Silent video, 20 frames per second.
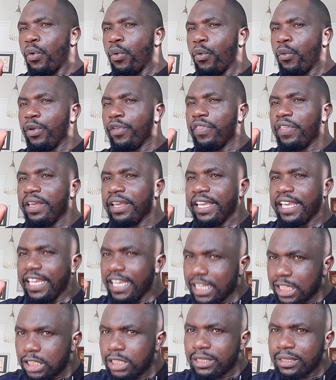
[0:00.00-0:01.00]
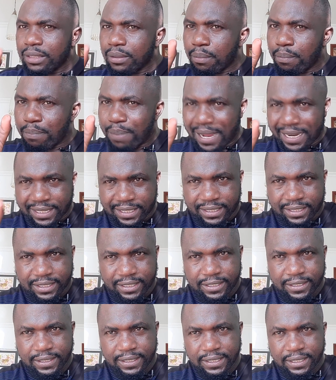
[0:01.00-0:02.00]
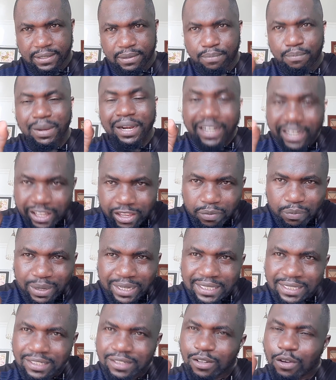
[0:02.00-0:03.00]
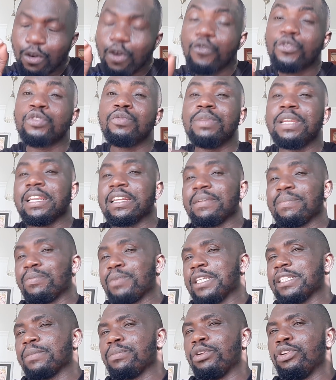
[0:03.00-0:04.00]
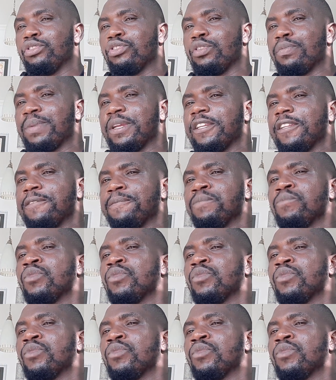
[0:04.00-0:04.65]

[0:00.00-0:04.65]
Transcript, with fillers: with his party management of Jubilee as a political party.